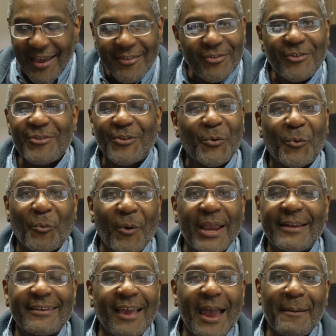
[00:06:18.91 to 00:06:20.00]
Just a
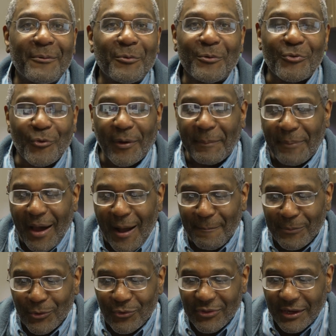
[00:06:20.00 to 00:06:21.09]
great time to enjoy pop
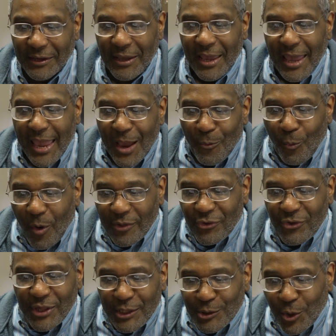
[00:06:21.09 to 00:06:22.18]
music. And what
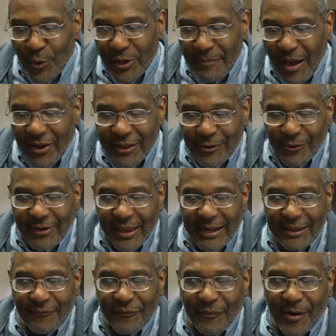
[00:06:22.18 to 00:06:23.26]
she learned about
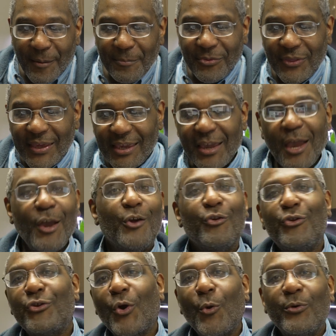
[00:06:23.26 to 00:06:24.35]
entertaining from the
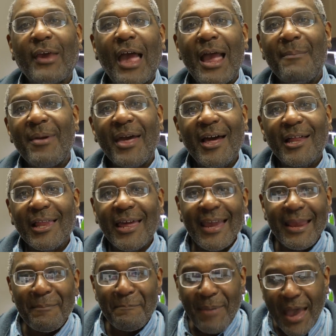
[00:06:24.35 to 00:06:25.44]
Showtime
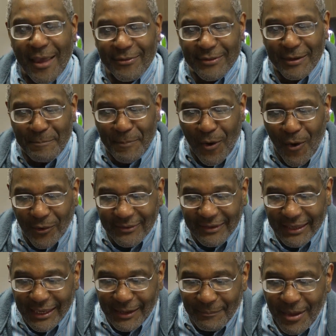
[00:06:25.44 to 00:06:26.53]
LA basketball
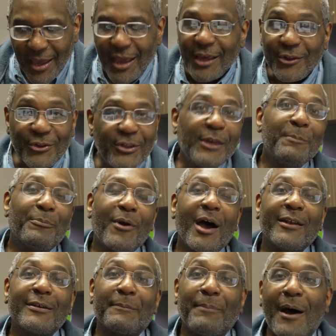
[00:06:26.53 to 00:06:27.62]
team, she
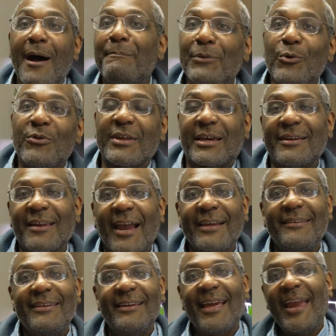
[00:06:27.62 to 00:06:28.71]
brought to pop music in
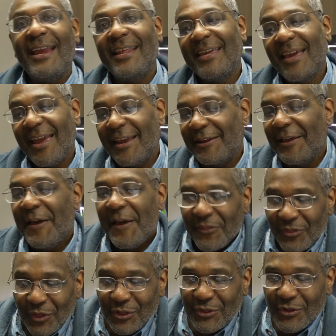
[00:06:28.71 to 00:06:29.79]
1988.
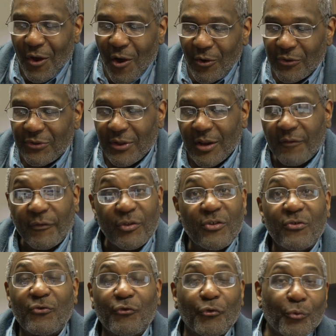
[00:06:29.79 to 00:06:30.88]
This song set off a
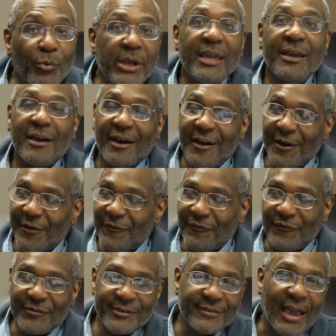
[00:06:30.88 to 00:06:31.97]
string
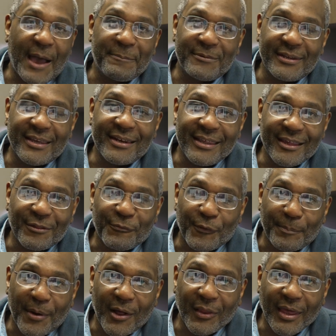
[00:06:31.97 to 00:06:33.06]
of top 10 hits for
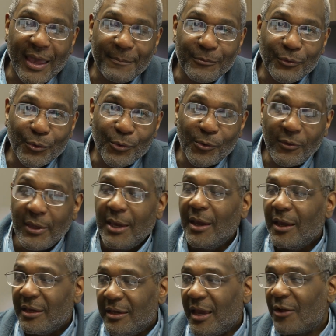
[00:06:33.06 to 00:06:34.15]
Paula Abdul.
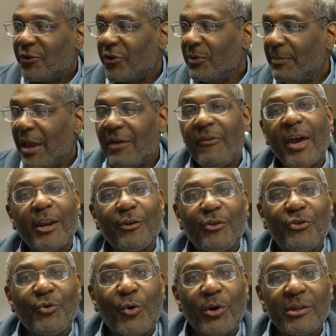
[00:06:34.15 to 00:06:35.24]
Yes, she may have had a
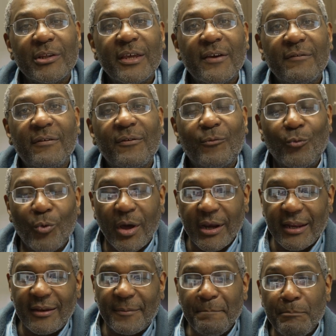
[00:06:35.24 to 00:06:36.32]
short-lived run
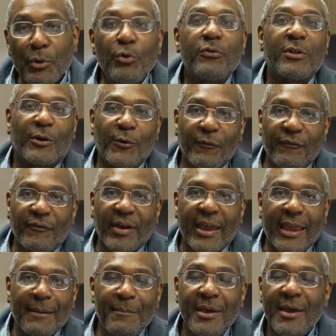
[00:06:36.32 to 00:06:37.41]
at musical
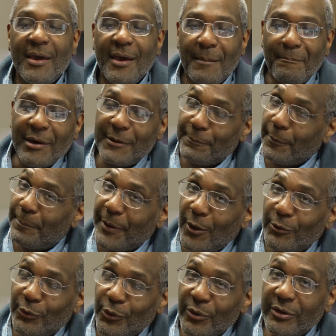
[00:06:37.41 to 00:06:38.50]
fame, but it
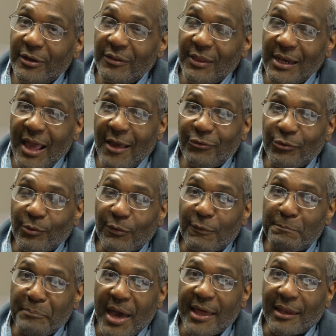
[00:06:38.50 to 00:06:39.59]
propelled her into the national
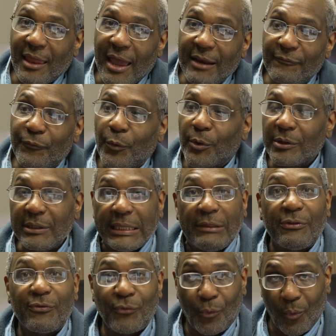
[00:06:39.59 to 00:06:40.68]
spotlight for at
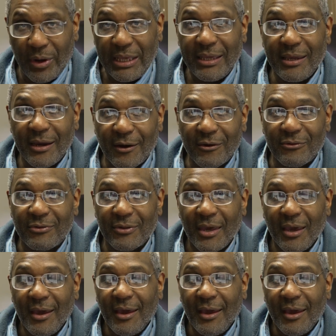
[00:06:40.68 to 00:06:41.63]
least 20 years.